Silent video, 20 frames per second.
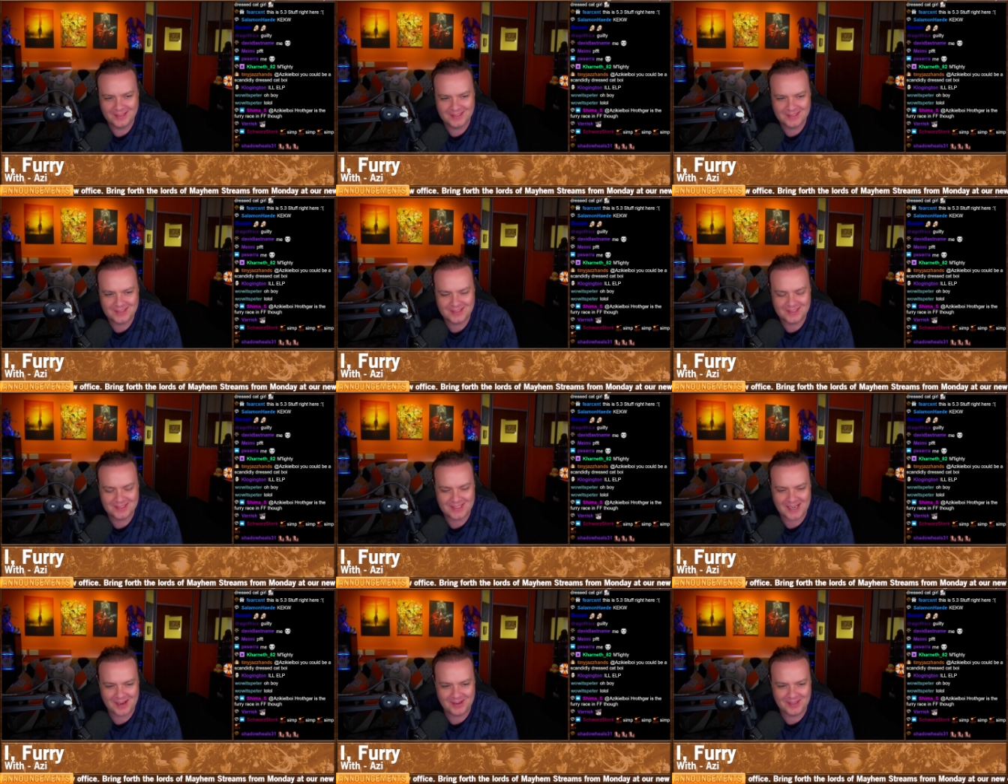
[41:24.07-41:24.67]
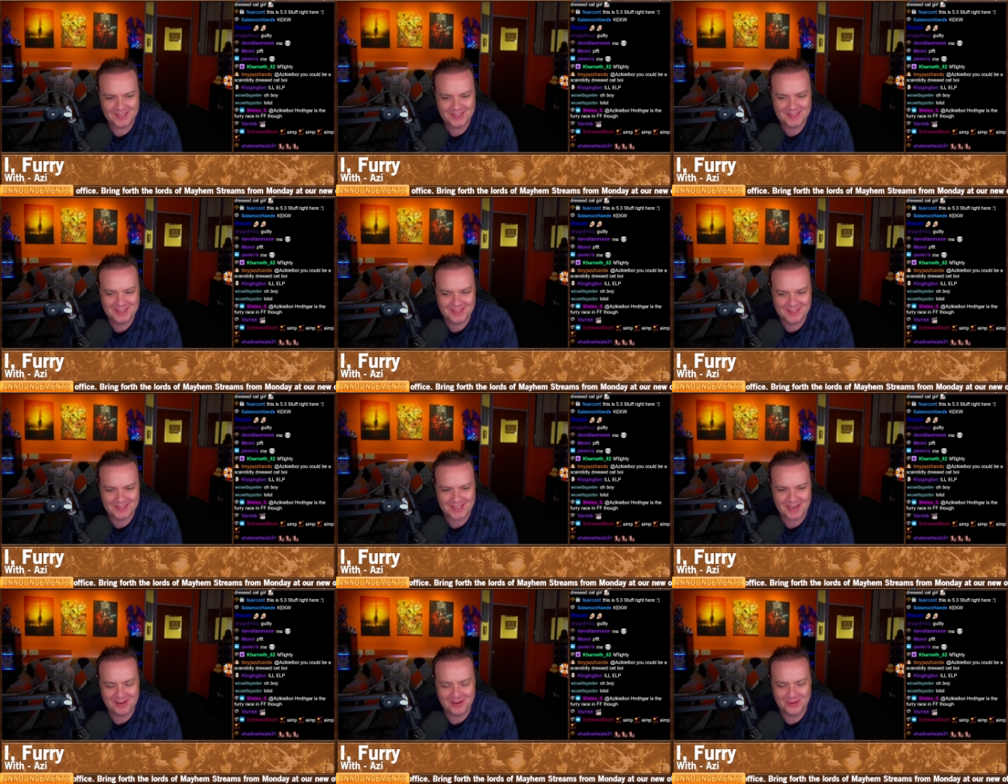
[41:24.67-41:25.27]
This is
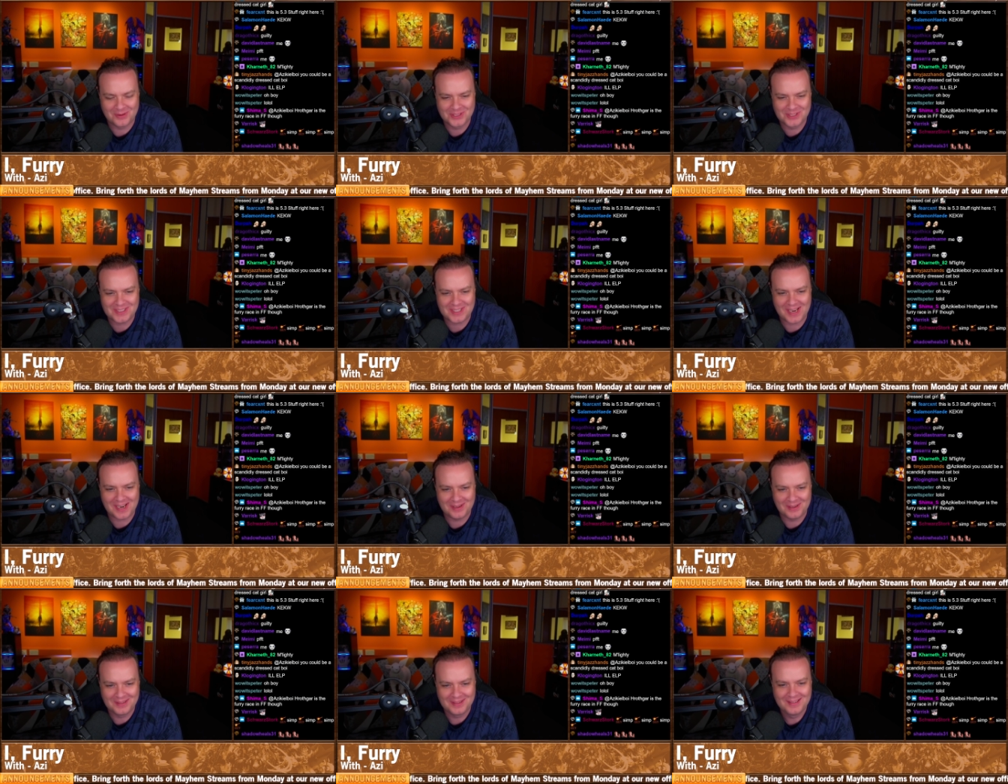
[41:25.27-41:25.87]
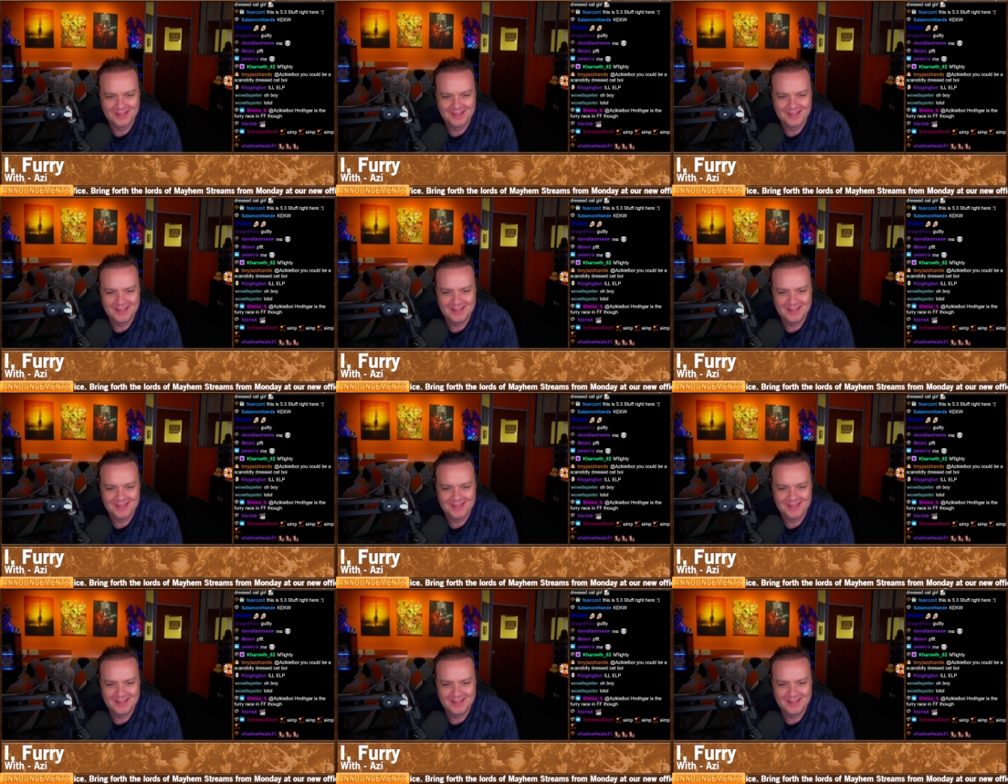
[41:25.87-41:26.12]
Sero's tale.